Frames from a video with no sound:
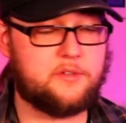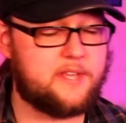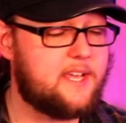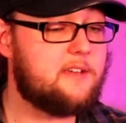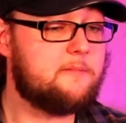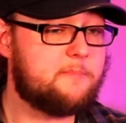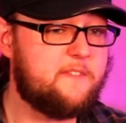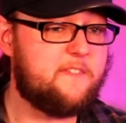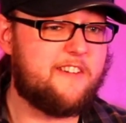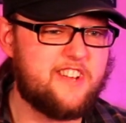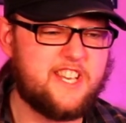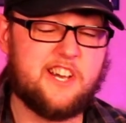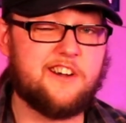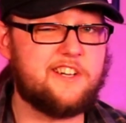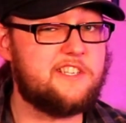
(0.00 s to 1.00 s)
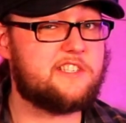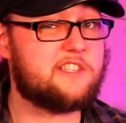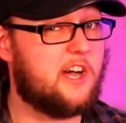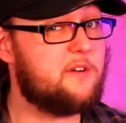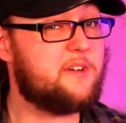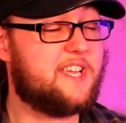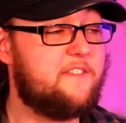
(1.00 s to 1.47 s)
They can be very nice,
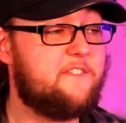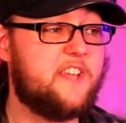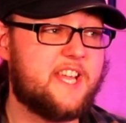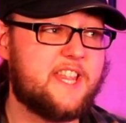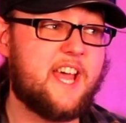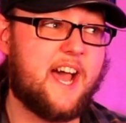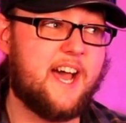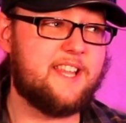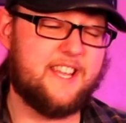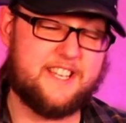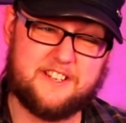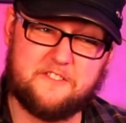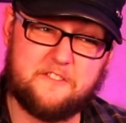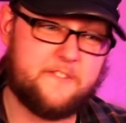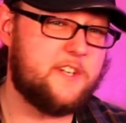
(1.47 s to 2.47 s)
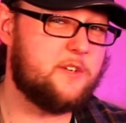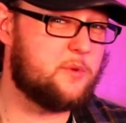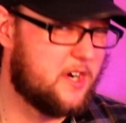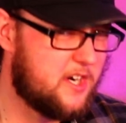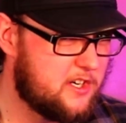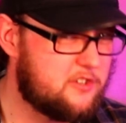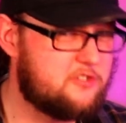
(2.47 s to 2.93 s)
I'll give you that. They can feel
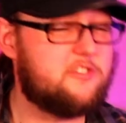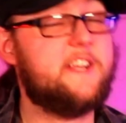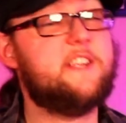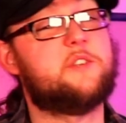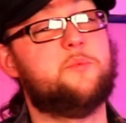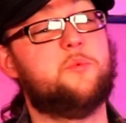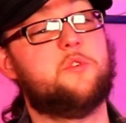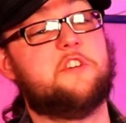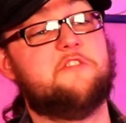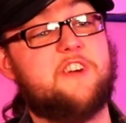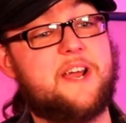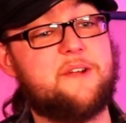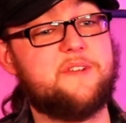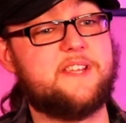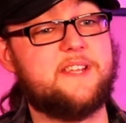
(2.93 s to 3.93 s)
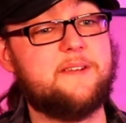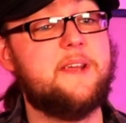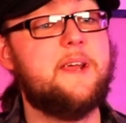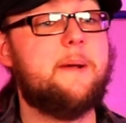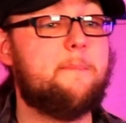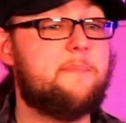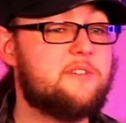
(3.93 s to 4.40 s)
great to walk around in,
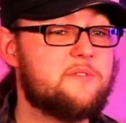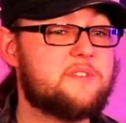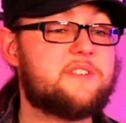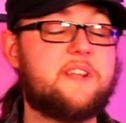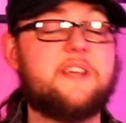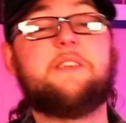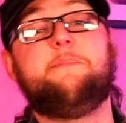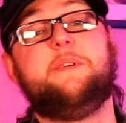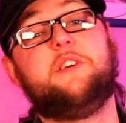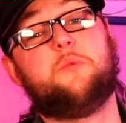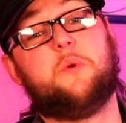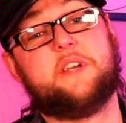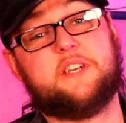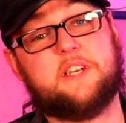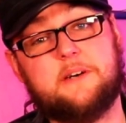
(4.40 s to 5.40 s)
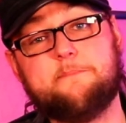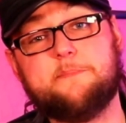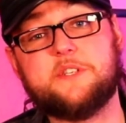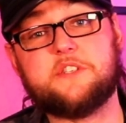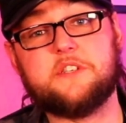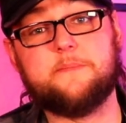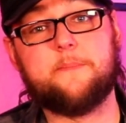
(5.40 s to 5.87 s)
but also they can be quite
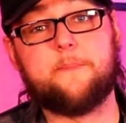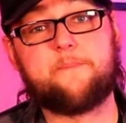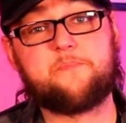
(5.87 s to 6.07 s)
cumbersome.